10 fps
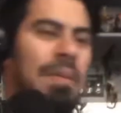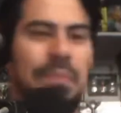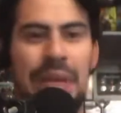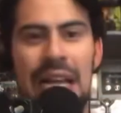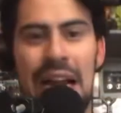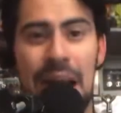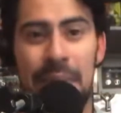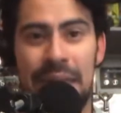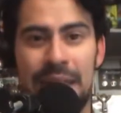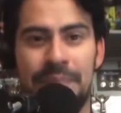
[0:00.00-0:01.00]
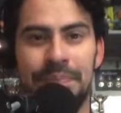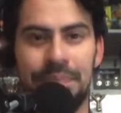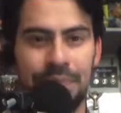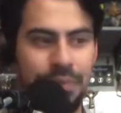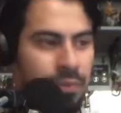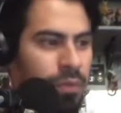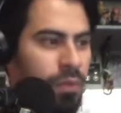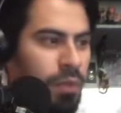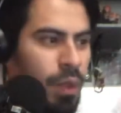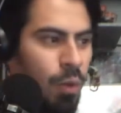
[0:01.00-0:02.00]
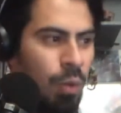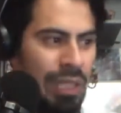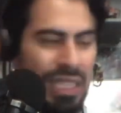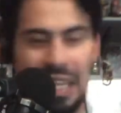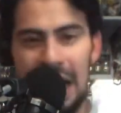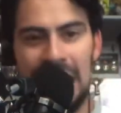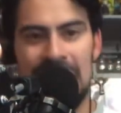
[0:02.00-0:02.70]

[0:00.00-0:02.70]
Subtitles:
but yeah, I mean, once again,